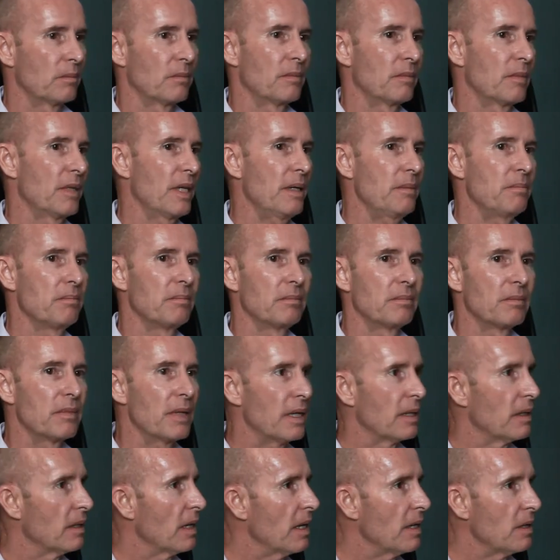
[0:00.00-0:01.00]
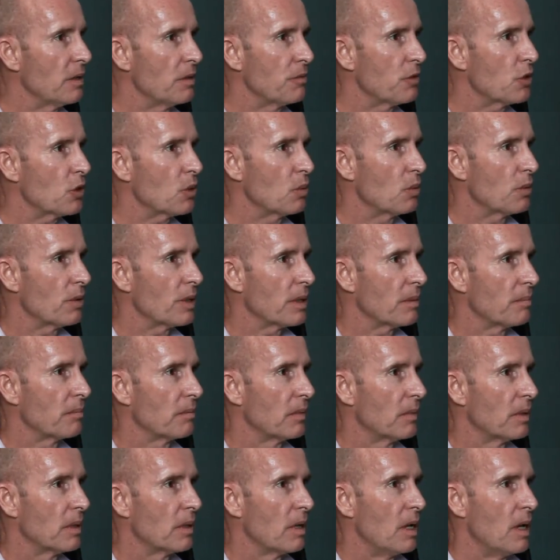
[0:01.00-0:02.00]
There, end of story.
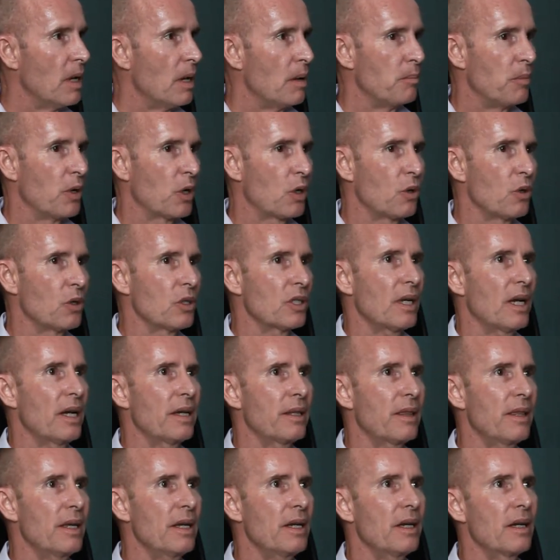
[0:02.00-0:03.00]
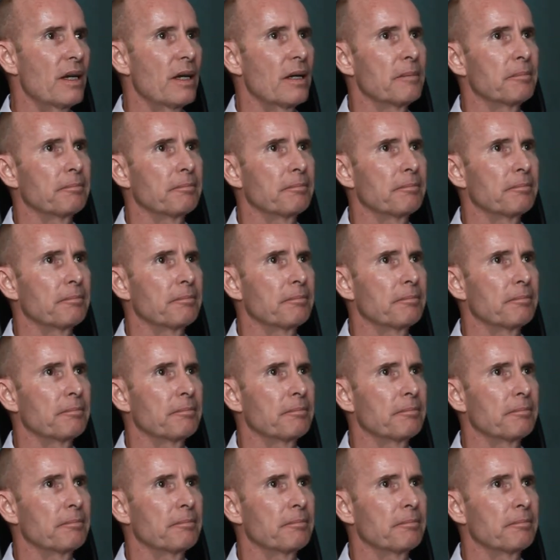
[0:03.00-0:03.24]
Yeah. Because I think